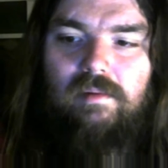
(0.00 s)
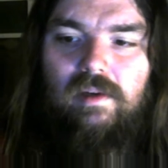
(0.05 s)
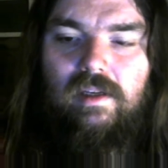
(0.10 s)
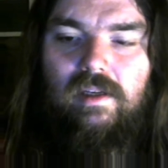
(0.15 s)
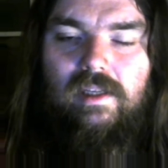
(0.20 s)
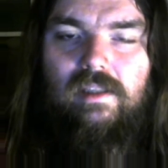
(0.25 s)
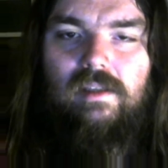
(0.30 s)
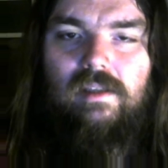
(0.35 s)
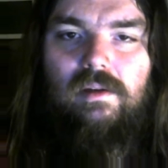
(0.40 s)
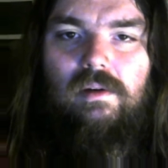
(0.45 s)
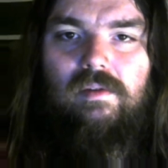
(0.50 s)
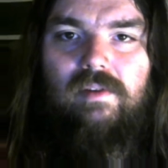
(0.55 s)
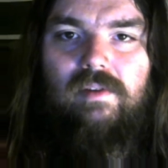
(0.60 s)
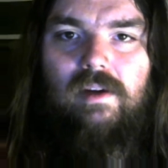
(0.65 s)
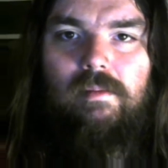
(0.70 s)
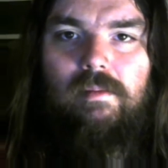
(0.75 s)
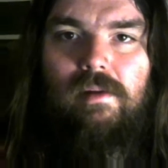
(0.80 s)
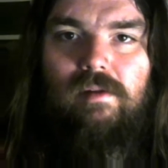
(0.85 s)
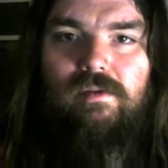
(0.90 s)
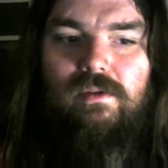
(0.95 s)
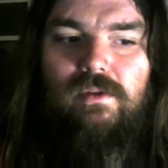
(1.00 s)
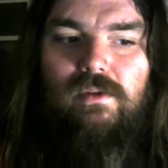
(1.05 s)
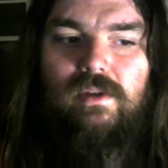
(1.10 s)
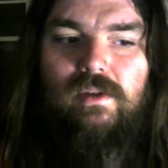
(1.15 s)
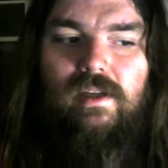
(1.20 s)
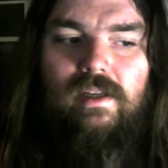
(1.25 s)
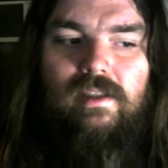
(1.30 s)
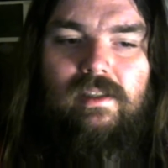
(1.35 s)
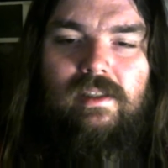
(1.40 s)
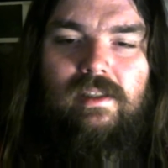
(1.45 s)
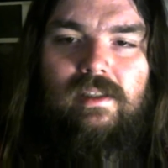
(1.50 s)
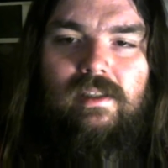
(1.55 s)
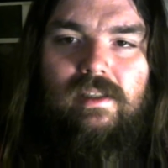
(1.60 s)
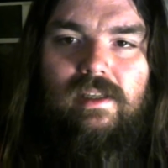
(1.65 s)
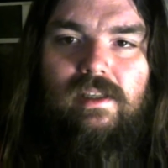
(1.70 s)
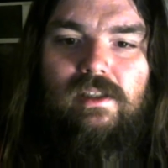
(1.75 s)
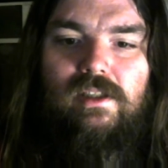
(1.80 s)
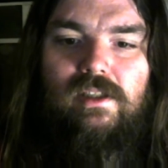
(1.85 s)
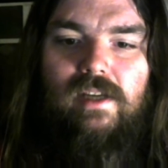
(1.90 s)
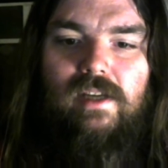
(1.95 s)
Click the notify bell for new content,
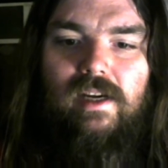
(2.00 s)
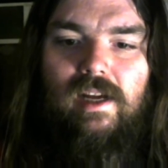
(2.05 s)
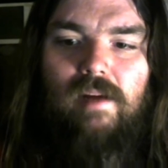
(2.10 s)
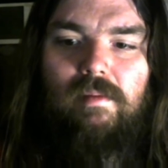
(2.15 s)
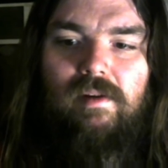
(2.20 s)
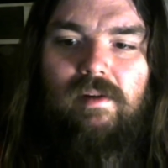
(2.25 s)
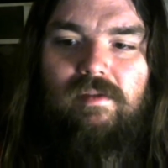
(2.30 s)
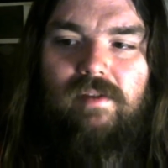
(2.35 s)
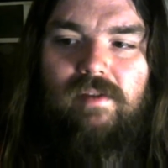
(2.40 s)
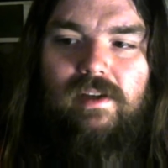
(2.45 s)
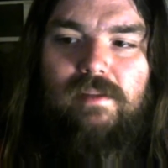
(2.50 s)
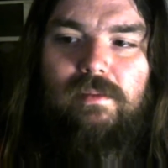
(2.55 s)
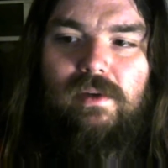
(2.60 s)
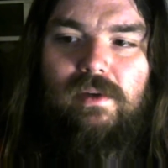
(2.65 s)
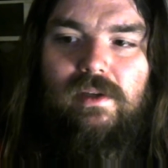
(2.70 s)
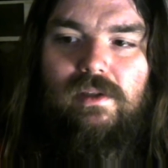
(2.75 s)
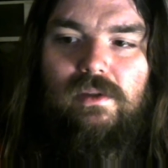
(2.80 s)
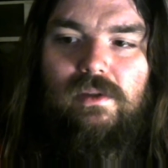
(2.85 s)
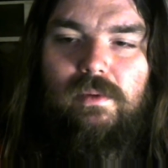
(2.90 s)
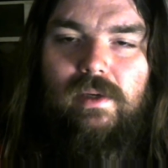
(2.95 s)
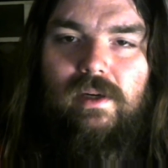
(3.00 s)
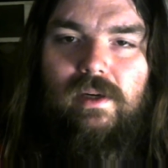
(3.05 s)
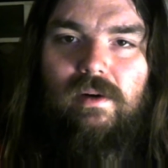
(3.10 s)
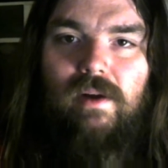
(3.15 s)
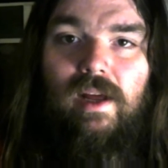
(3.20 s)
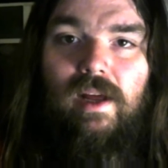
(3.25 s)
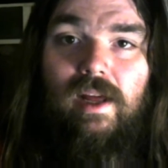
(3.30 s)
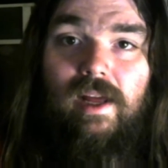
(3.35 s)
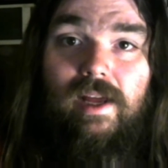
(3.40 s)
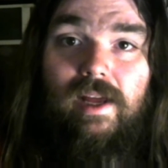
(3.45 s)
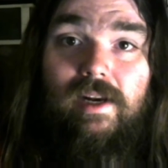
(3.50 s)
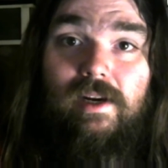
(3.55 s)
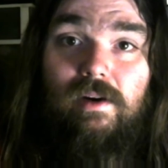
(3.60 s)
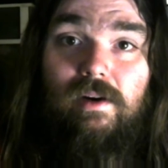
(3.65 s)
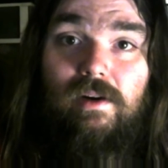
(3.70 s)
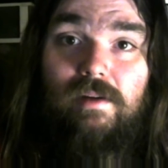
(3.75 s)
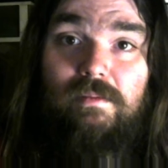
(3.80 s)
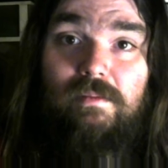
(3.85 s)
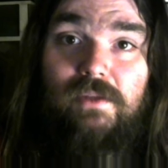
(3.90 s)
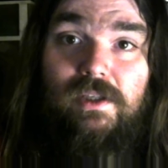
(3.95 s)
and check out my Facebook and Twitter. And here
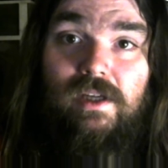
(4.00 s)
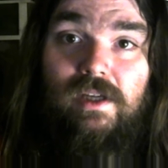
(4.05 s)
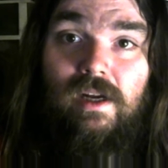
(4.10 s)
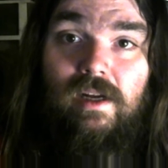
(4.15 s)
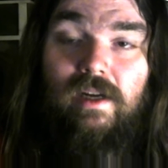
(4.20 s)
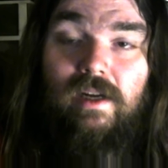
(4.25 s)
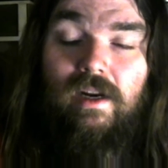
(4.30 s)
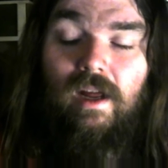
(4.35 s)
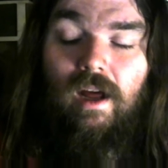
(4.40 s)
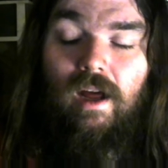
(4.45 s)
comes a yawn.